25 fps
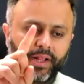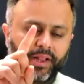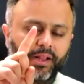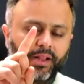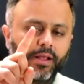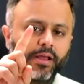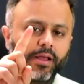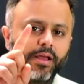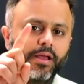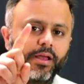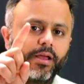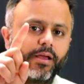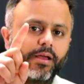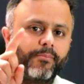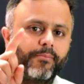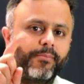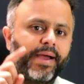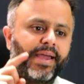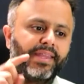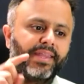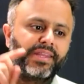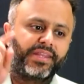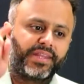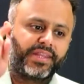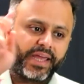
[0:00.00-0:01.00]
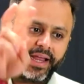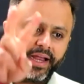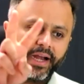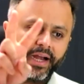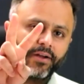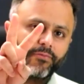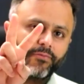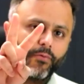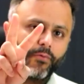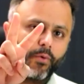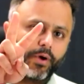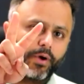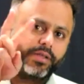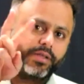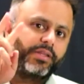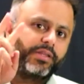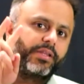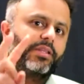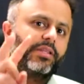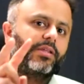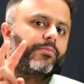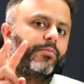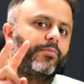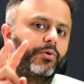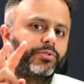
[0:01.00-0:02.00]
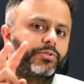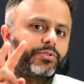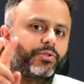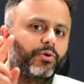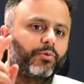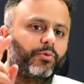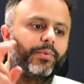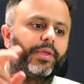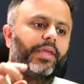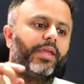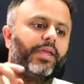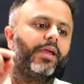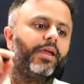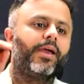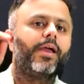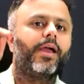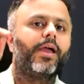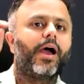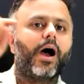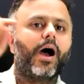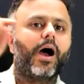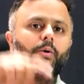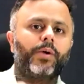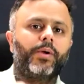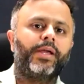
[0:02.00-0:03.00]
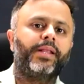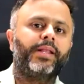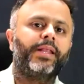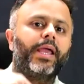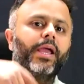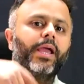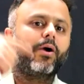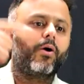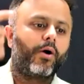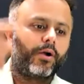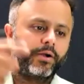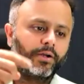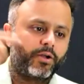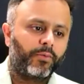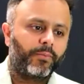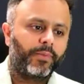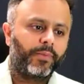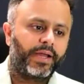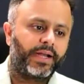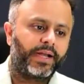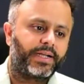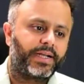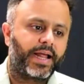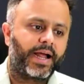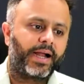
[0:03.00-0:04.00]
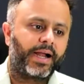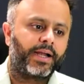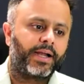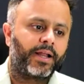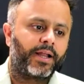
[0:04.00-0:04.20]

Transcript: one, my second focus is supposed to be how can I automate